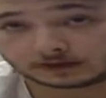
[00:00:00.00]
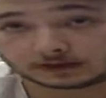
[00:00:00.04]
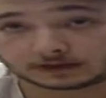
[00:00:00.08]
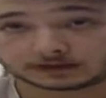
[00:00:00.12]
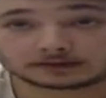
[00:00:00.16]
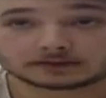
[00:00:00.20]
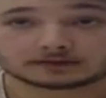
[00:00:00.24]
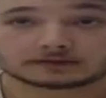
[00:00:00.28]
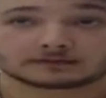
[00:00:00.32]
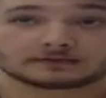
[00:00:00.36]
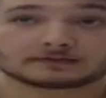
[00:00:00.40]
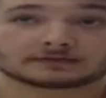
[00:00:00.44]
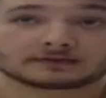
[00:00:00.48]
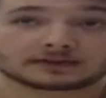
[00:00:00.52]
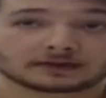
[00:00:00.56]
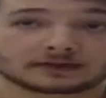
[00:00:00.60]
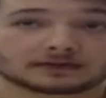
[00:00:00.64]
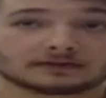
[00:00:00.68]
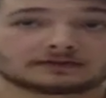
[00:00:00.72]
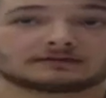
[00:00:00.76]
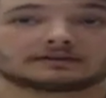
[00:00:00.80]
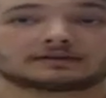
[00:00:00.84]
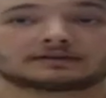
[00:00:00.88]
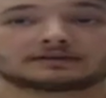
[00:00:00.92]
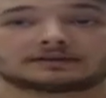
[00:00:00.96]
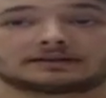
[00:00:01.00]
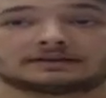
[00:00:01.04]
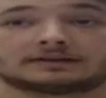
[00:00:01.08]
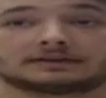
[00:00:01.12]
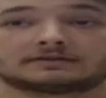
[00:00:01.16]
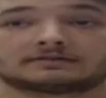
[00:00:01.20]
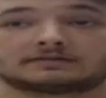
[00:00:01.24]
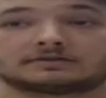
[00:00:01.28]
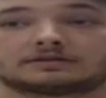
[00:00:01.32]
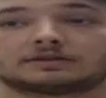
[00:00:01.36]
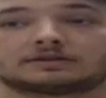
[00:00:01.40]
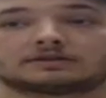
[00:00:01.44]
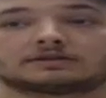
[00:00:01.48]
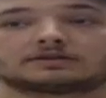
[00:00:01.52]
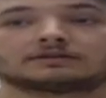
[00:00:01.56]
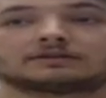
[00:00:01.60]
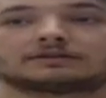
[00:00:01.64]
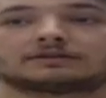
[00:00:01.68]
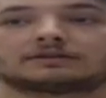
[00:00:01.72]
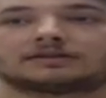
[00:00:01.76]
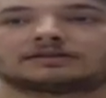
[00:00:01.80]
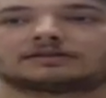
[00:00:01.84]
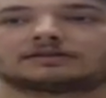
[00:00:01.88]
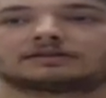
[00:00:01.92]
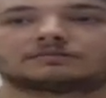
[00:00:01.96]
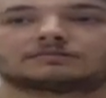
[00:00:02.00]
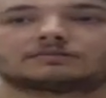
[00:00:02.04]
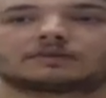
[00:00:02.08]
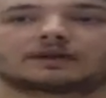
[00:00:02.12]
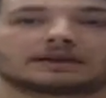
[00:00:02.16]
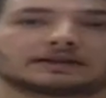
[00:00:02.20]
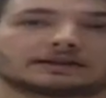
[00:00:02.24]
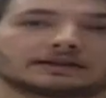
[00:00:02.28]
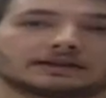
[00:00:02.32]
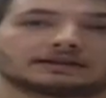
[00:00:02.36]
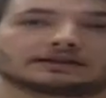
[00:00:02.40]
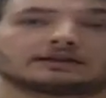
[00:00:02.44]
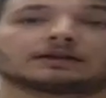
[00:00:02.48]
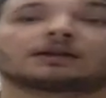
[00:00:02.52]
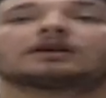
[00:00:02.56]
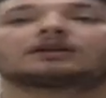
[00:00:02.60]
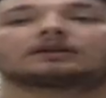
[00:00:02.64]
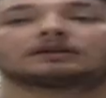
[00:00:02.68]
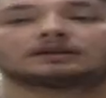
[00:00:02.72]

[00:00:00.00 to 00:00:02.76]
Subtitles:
And we have individual decision making.